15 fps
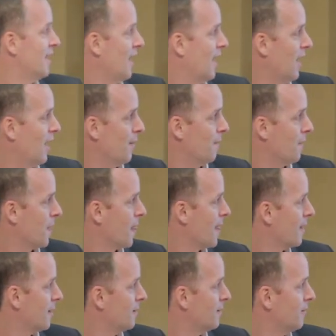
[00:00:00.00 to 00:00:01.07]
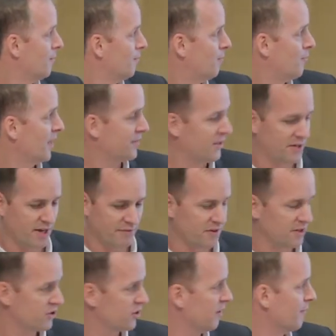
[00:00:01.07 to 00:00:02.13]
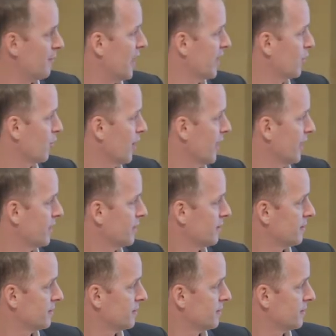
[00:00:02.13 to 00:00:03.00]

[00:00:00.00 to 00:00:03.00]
Um, but the definition of muckrake,